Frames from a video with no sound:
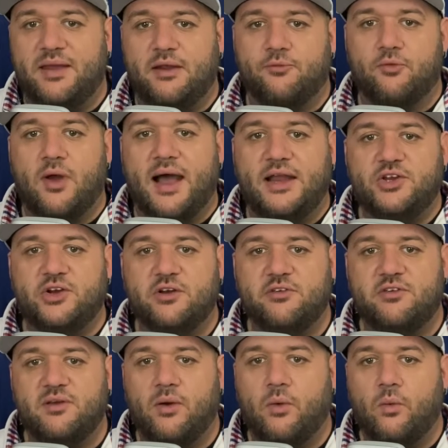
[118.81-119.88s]
and if
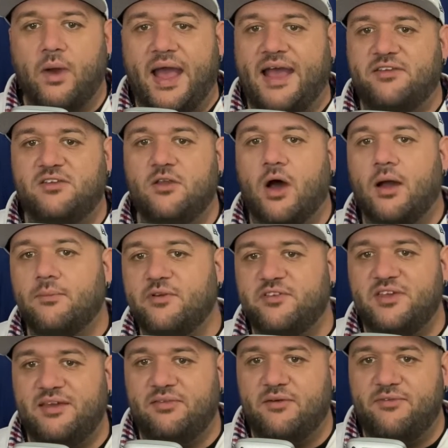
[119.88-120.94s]
Rodgers has not
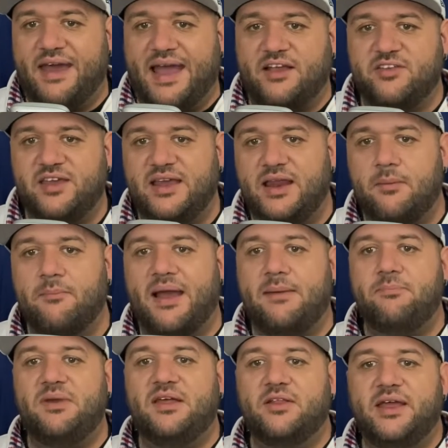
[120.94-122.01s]
received the vaccine, it
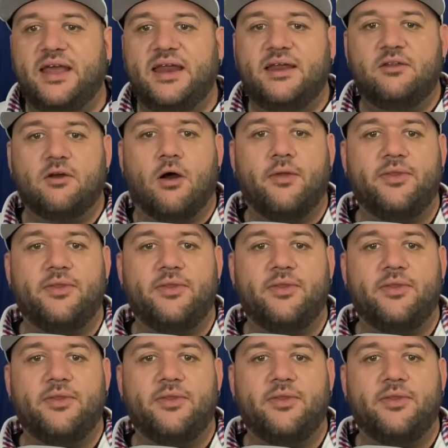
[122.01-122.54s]
might be leaning on